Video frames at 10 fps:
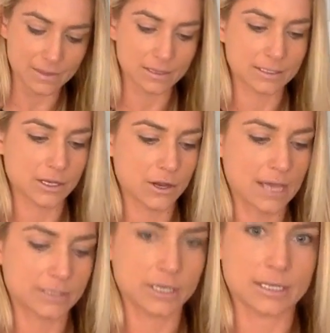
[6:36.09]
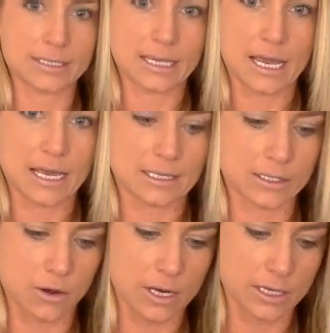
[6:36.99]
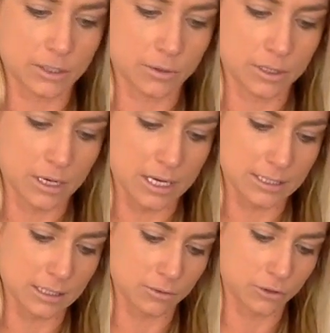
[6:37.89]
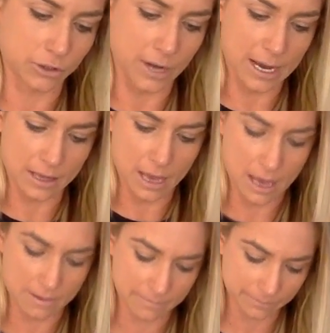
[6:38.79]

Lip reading: So as you can see, it's going into a nice little tray there.